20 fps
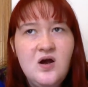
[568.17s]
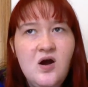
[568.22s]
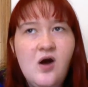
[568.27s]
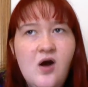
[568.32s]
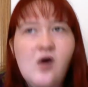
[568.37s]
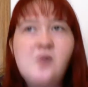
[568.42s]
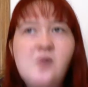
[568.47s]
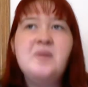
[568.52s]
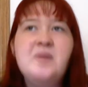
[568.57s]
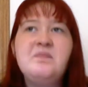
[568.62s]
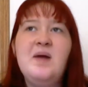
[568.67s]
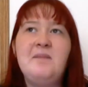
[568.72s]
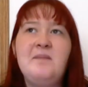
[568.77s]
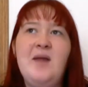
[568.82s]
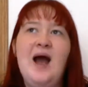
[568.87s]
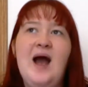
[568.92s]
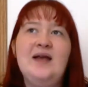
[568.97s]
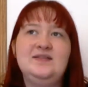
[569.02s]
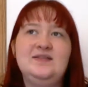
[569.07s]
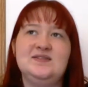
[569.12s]
open my
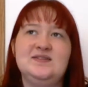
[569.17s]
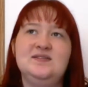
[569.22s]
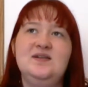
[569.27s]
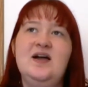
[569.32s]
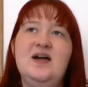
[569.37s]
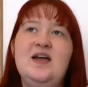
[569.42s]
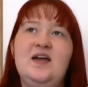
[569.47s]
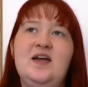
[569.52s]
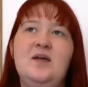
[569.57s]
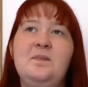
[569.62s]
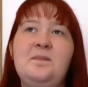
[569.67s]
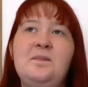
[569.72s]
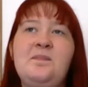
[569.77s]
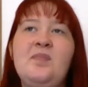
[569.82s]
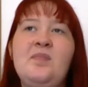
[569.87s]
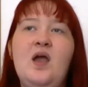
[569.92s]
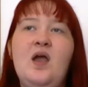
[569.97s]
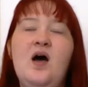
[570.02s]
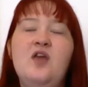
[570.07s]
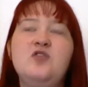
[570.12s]
mind to, like,
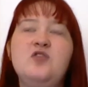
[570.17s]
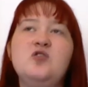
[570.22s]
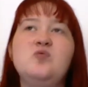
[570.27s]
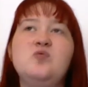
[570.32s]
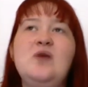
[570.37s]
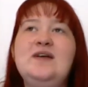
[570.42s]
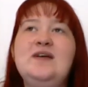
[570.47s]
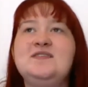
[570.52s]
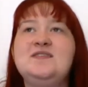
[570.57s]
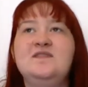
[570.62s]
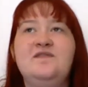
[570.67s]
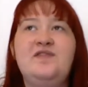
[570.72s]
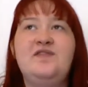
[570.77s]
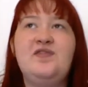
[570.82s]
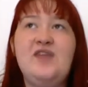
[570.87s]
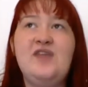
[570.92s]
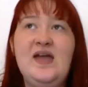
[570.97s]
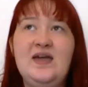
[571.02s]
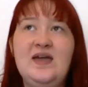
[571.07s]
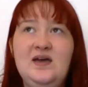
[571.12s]
other ways of
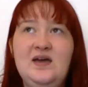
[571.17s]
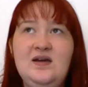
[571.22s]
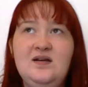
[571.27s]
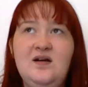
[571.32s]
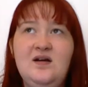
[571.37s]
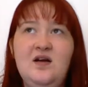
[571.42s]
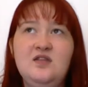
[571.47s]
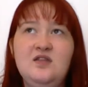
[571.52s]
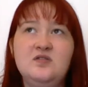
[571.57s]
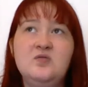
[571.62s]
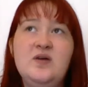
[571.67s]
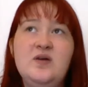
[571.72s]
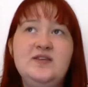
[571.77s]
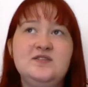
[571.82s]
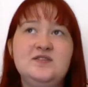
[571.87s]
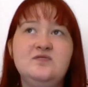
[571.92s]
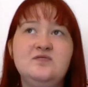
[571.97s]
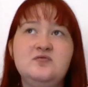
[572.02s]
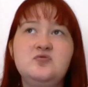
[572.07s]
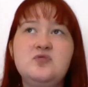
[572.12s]
thinking, other
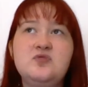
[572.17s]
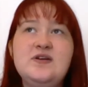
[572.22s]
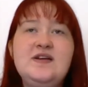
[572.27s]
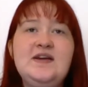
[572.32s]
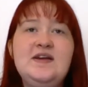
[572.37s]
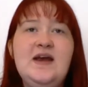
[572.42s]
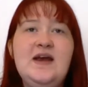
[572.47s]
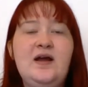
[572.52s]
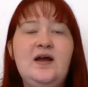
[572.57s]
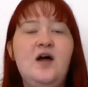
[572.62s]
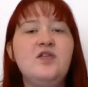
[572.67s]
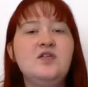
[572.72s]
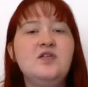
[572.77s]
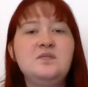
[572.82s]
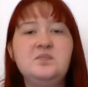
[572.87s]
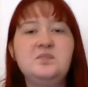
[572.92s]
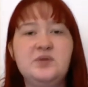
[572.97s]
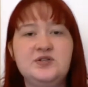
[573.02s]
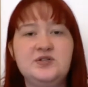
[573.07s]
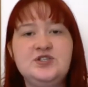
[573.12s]
ways of reading, other
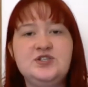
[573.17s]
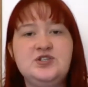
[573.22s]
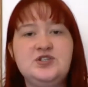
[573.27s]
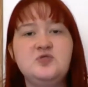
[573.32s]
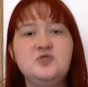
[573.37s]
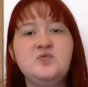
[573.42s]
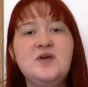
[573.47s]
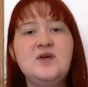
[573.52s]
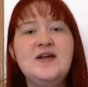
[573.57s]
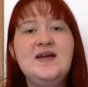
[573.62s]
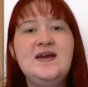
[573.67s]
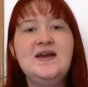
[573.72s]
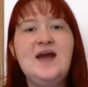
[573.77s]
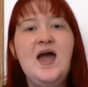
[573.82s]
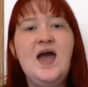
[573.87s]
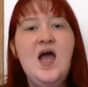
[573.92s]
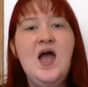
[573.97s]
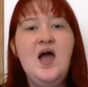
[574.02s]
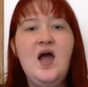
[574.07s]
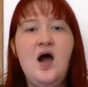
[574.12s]
books to read.
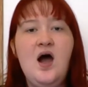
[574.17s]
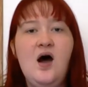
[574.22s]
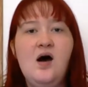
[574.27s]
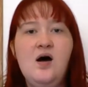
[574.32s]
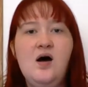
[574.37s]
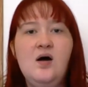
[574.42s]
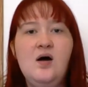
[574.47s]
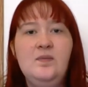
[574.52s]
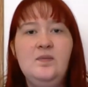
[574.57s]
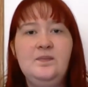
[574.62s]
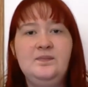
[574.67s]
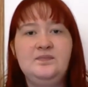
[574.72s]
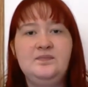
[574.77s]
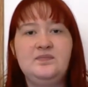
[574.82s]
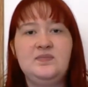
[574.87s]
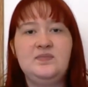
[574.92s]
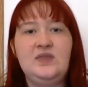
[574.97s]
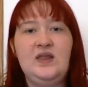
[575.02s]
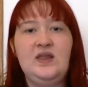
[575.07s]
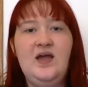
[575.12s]
And
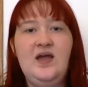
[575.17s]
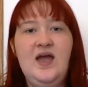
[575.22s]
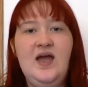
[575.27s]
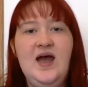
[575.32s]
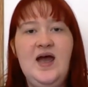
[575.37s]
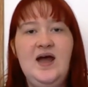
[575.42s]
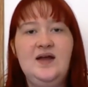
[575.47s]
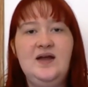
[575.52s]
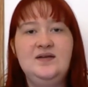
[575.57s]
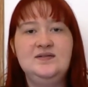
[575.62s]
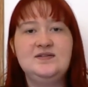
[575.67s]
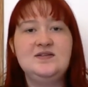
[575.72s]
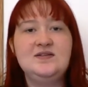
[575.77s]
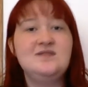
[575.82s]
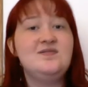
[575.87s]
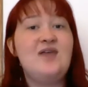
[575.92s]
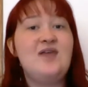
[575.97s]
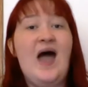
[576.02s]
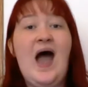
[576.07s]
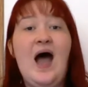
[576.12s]

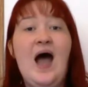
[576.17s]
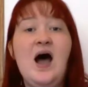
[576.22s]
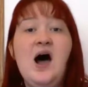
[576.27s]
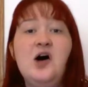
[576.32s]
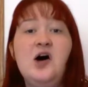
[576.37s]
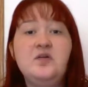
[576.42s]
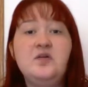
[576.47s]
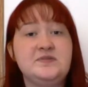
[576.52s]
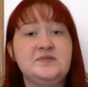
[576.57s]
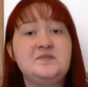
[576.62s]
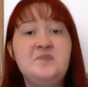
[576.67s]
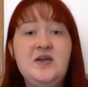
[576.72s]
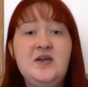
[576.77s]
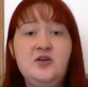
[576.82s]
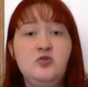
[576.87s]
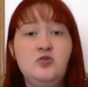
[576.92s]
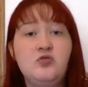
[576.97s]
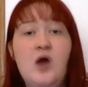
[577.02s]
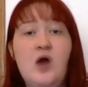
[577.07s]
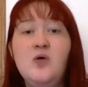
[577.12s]
that helps me
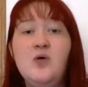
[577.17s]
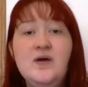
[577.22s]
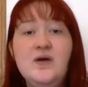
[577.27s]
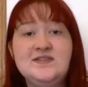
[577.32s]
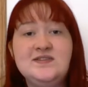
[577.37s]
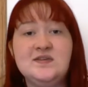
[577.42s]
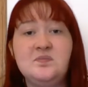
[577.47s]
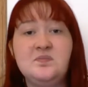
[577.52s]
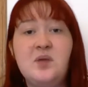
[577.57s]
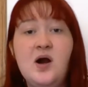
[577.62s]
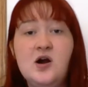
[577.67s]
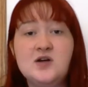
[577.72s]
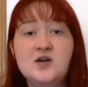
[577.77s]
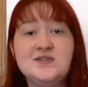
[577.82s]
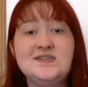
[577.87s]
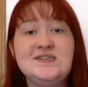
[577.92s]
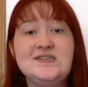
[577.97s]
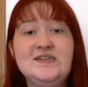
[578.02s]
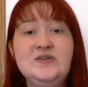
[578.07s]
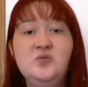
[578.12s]
grow as a
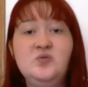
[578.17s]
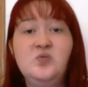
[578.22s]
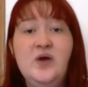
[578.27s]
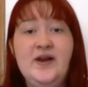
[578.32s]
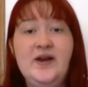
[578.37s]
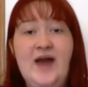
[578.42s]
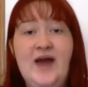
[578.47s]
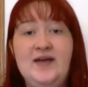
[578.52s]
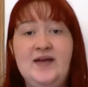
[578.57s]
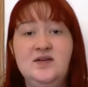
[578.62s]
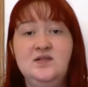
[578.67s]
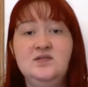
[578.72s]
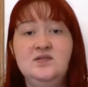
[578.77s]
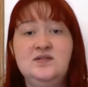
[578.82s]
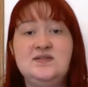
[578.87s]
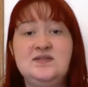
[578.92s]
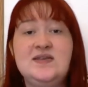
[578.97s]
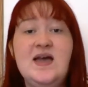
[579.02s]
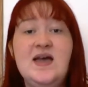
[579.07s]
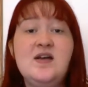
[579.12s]
person when I
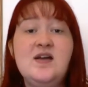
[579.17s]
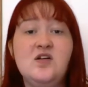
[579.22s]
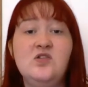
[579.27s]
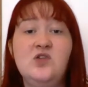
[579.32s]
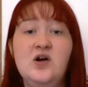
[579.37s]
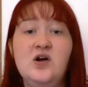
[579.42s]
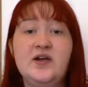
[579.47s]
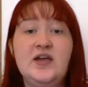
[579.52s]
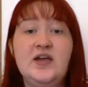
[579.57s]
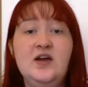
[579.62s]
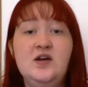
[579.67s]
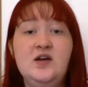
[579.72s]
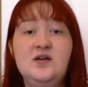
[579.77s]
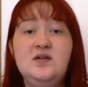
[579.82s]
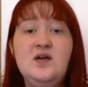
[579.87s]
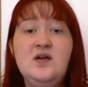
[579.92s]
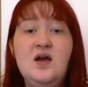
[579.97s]
take a look at,